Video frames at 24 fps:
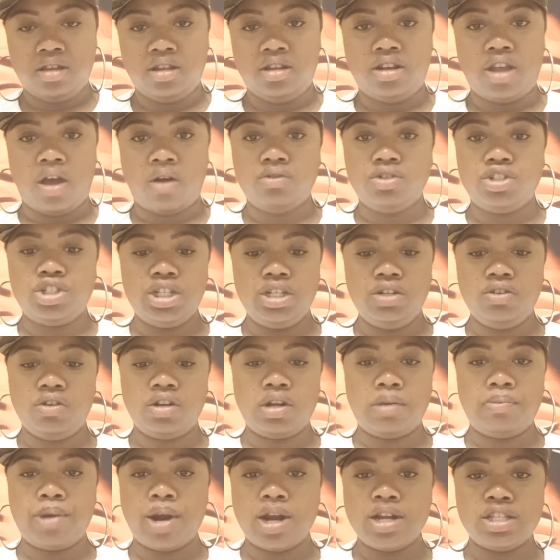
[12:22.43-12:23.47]
don't cheat
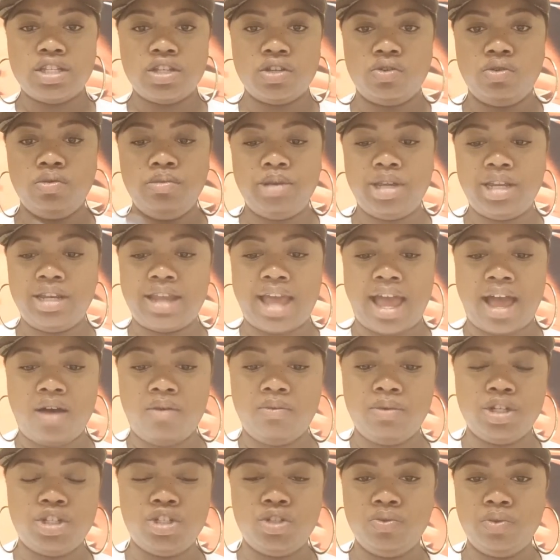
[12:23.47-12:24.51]
on the person who been
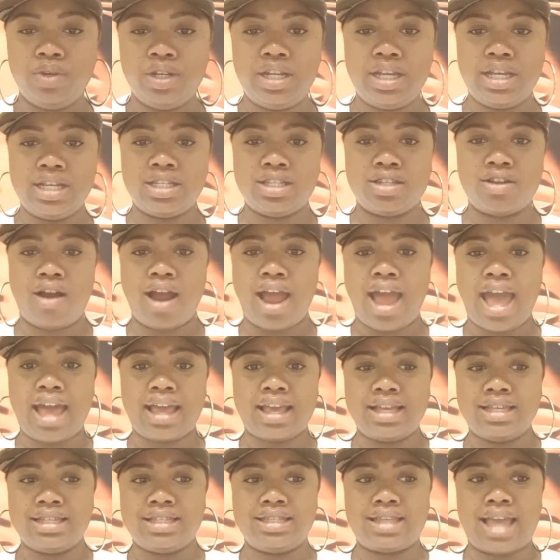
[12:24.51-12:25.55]
down with you and then start
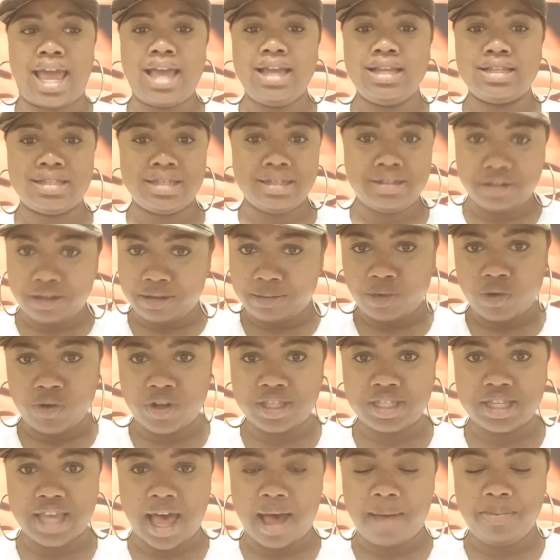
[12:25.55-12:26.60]
acting stank to them
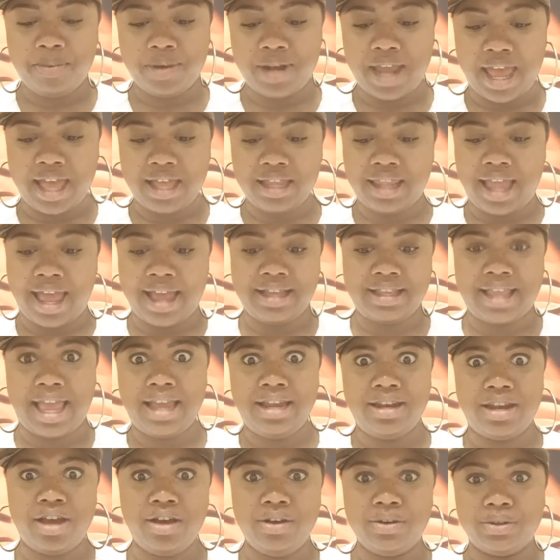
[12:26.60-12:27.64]
on top of that. Like,
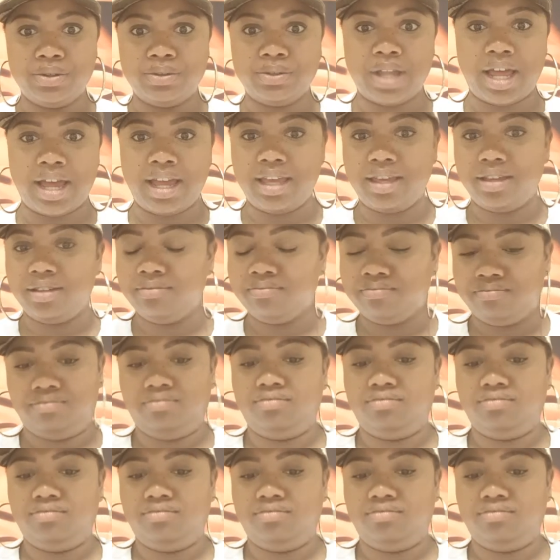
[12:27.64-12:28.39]
they know. Like,